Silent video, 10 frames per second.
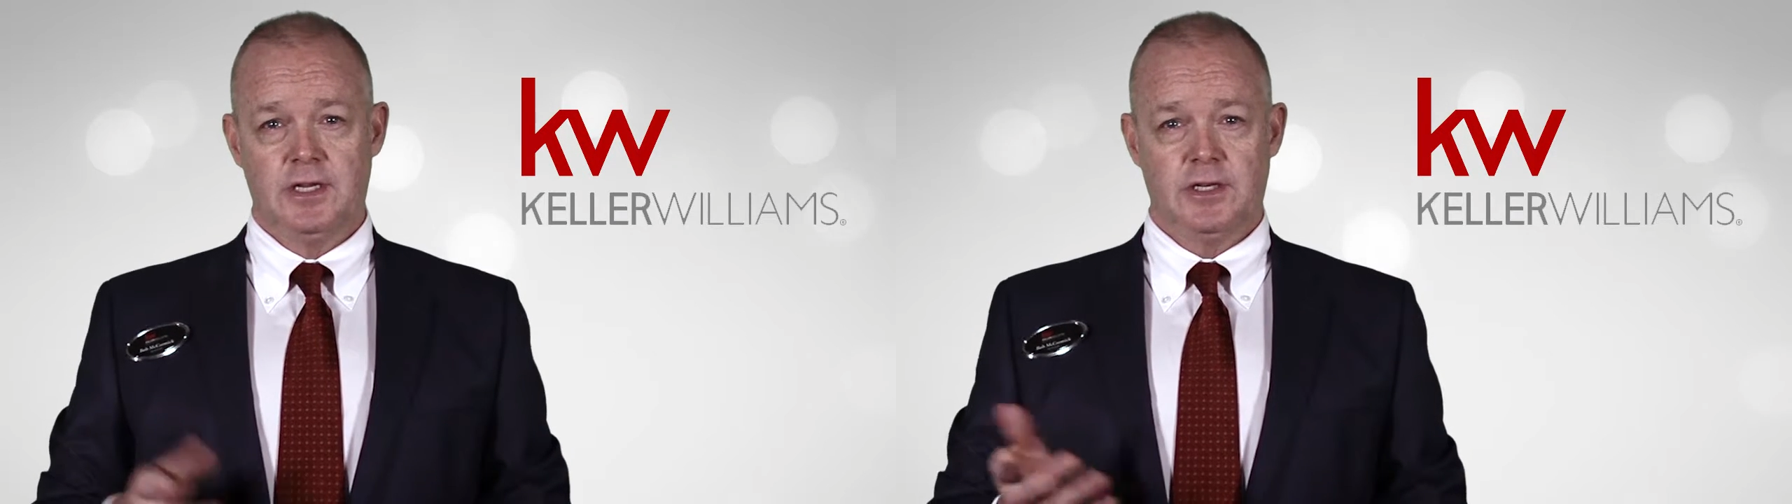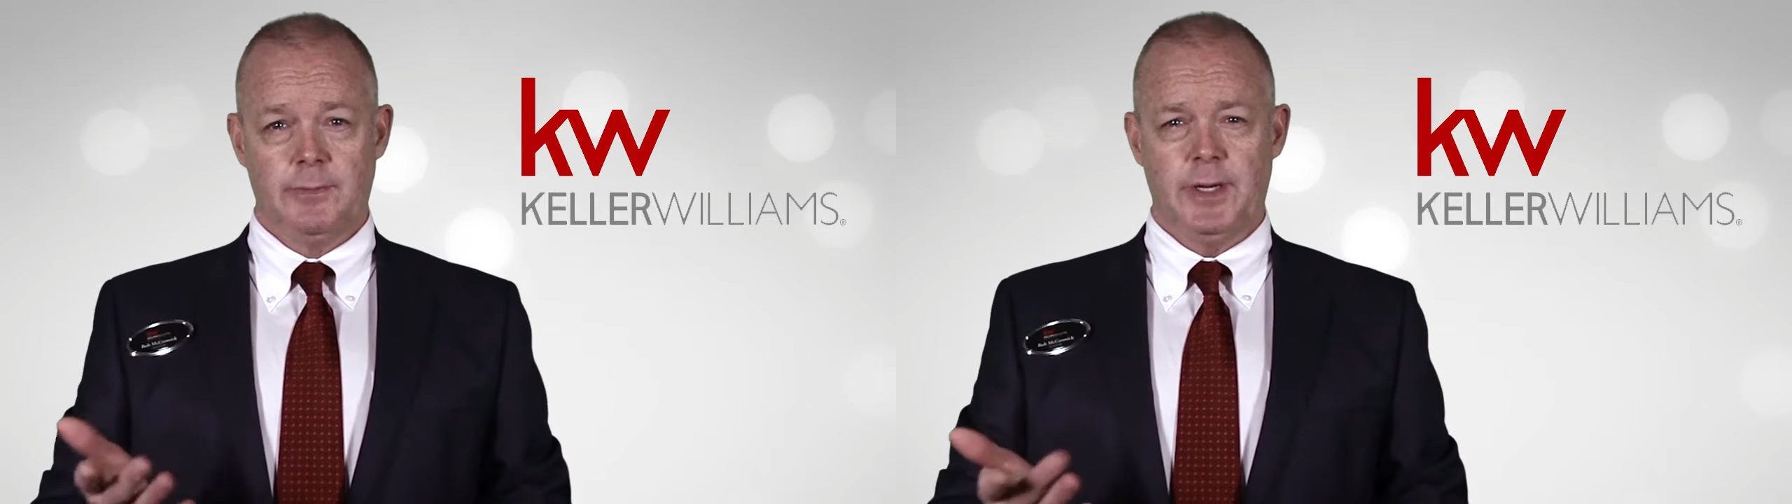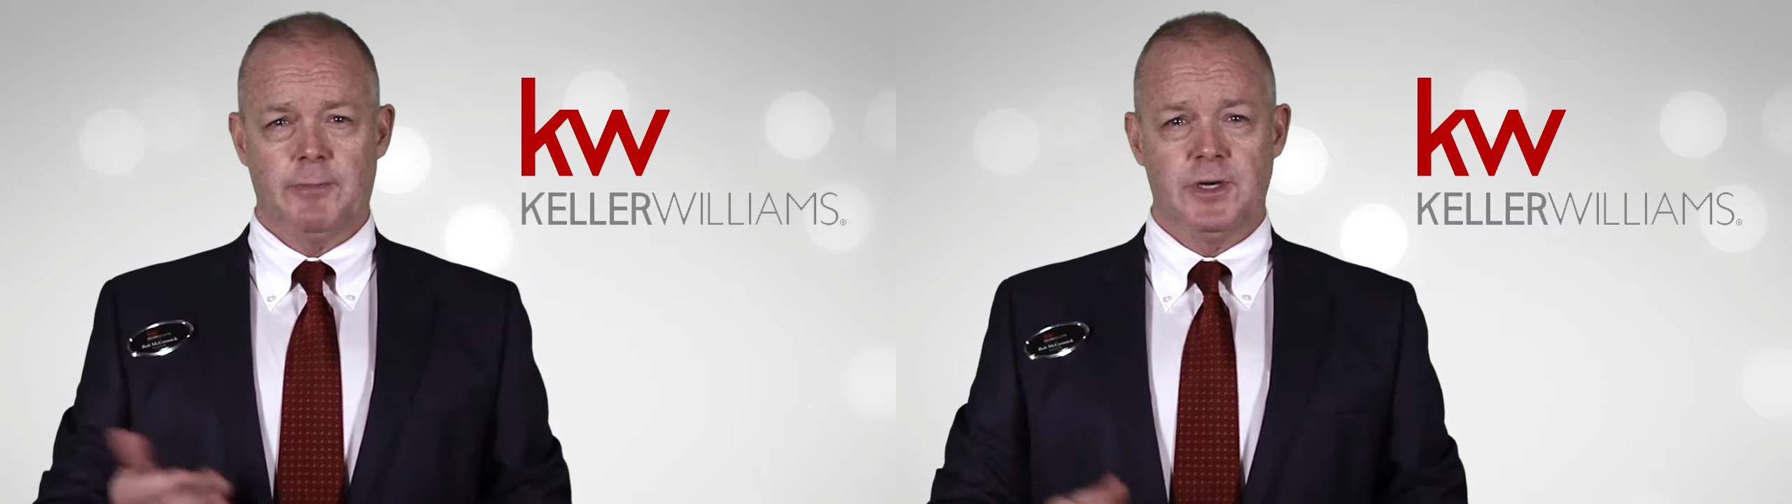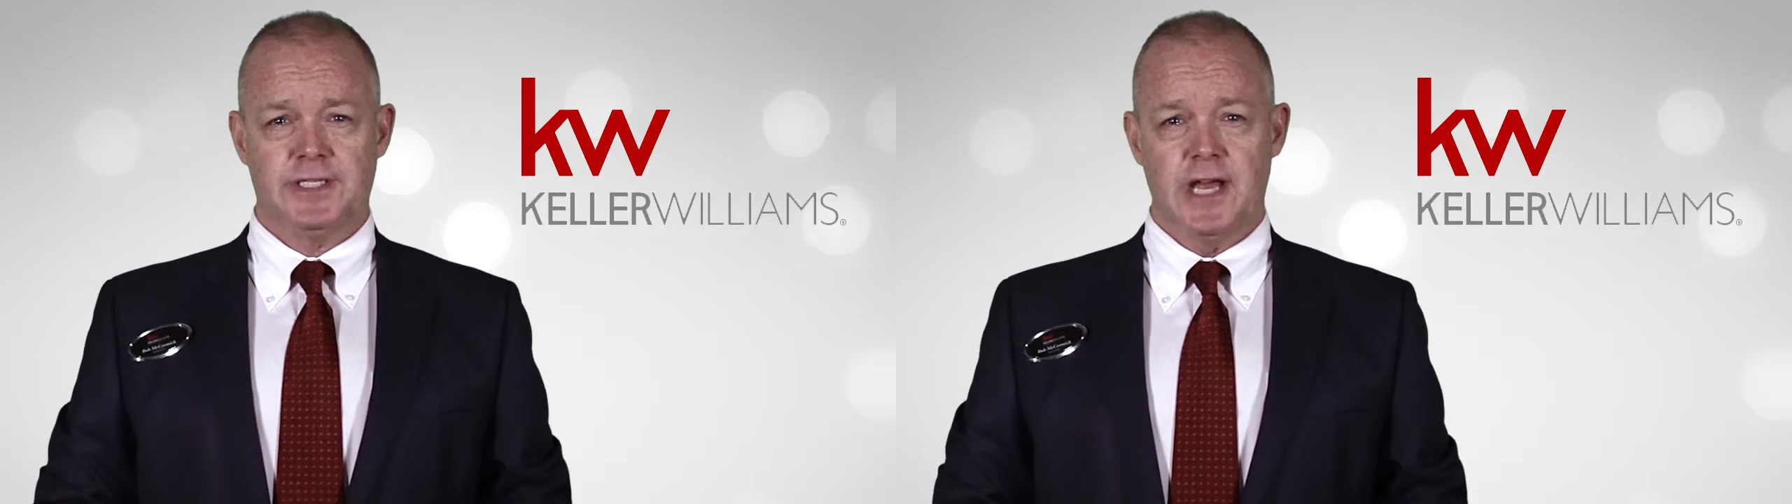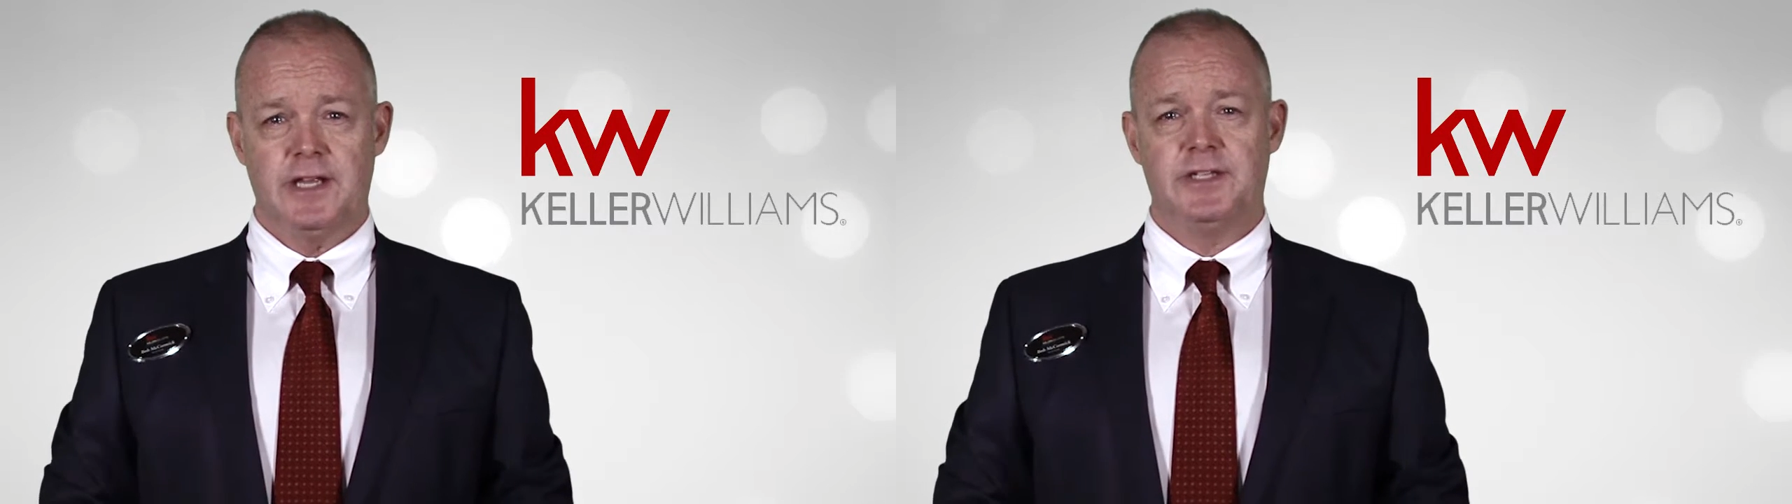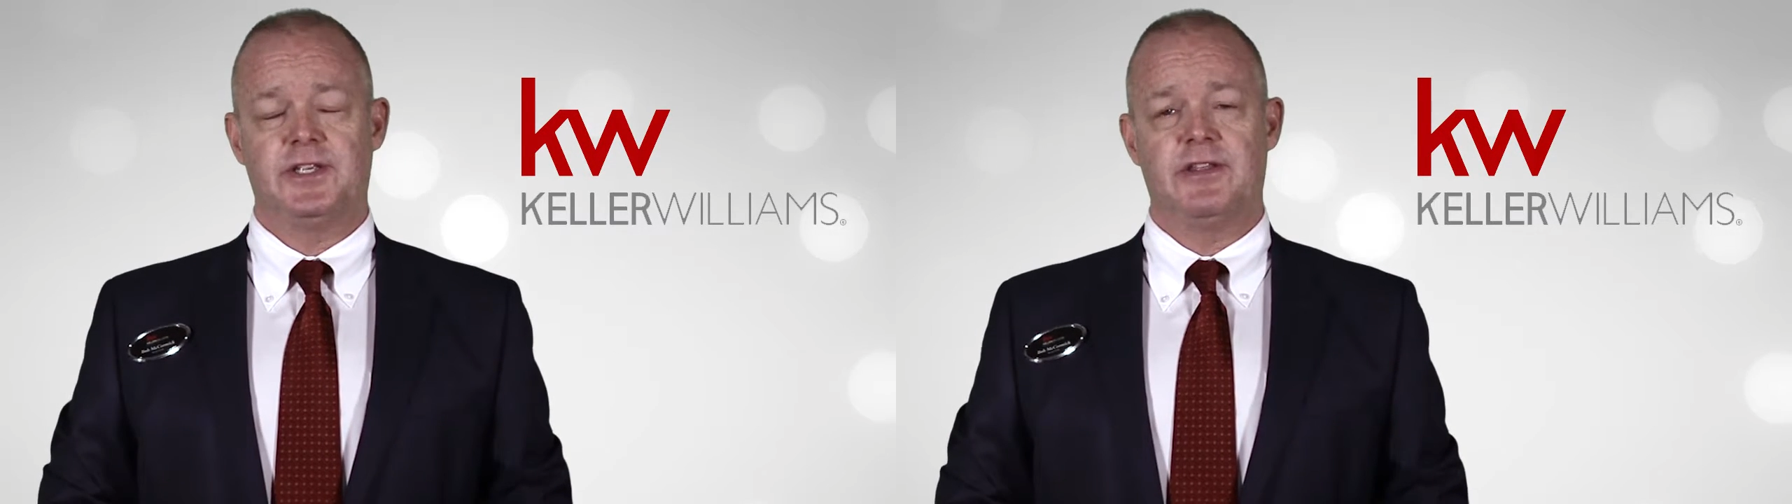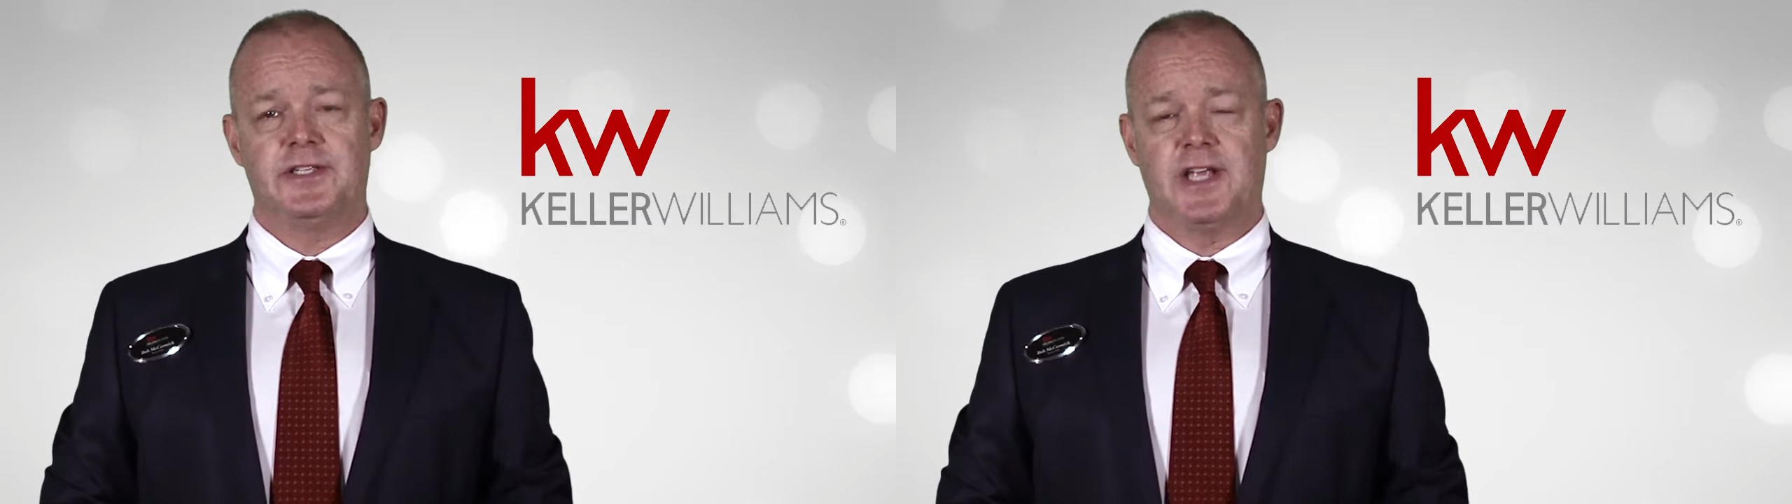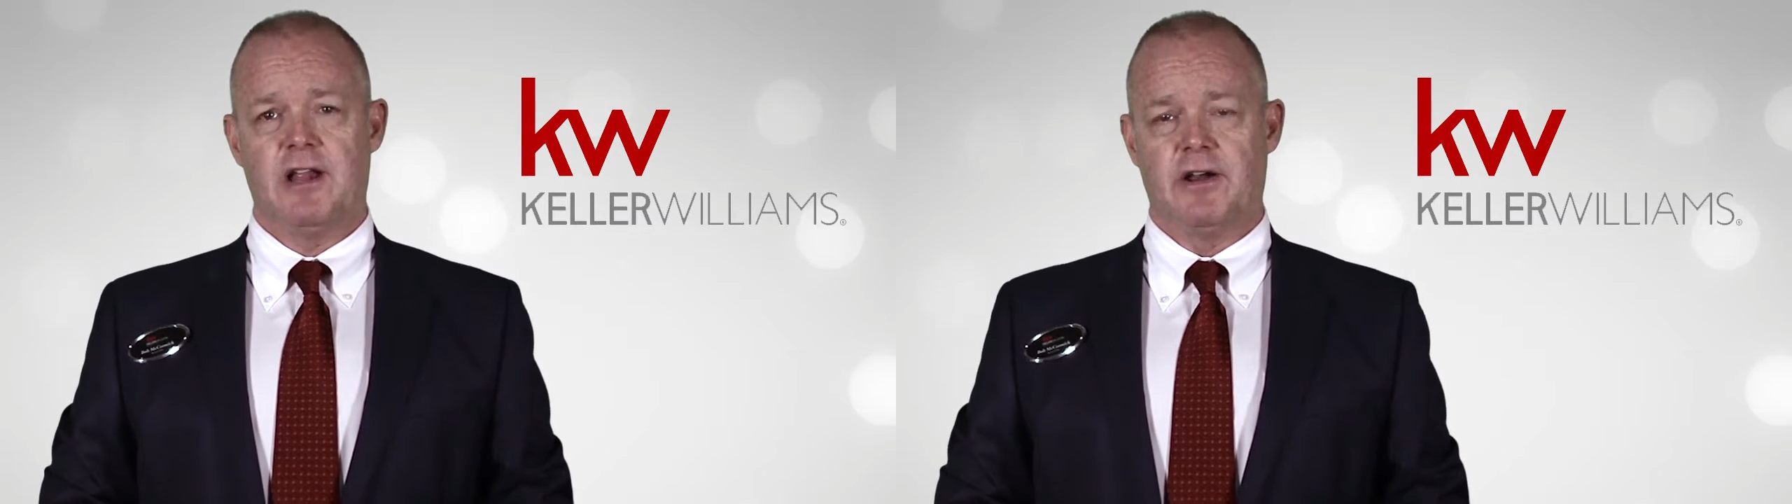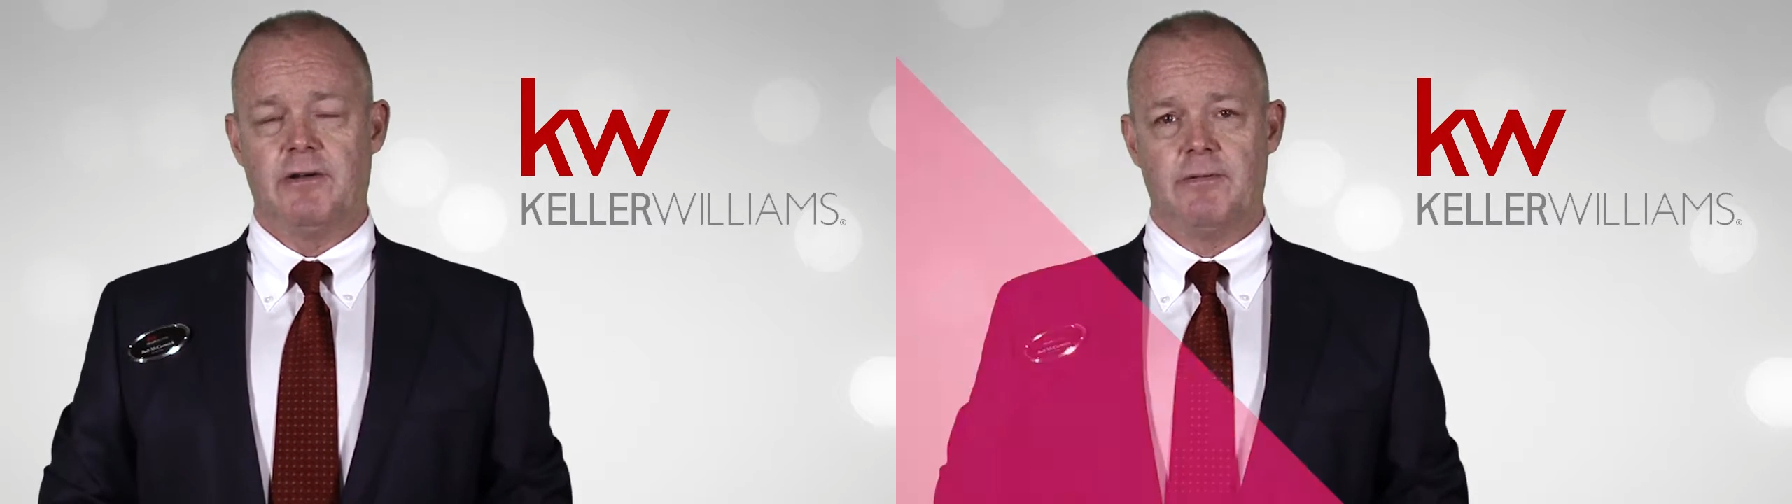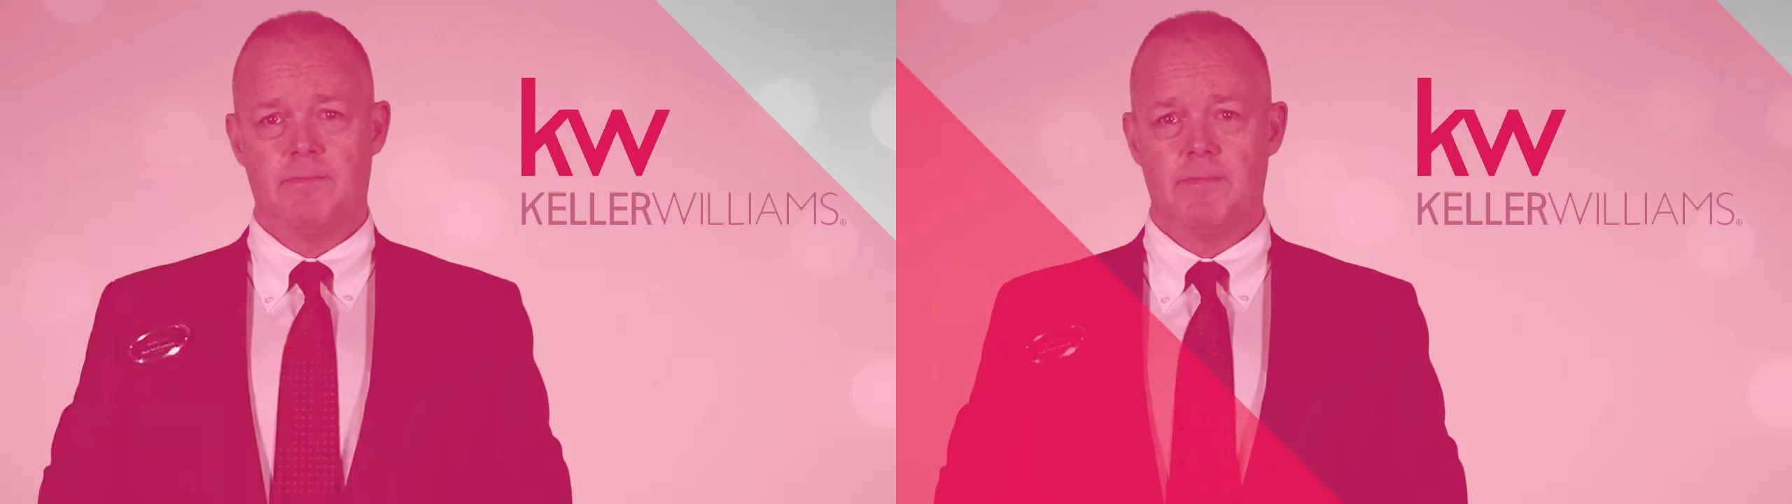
to be presented to the seller.